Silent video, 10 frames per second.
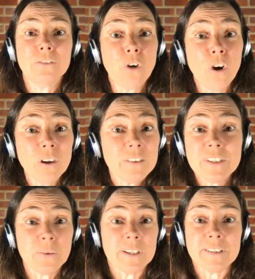wrong
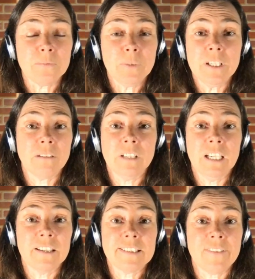to us and we don't really
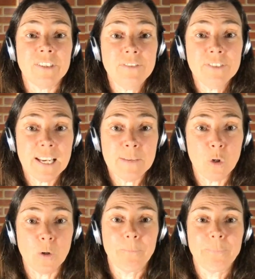understand the difference anymore.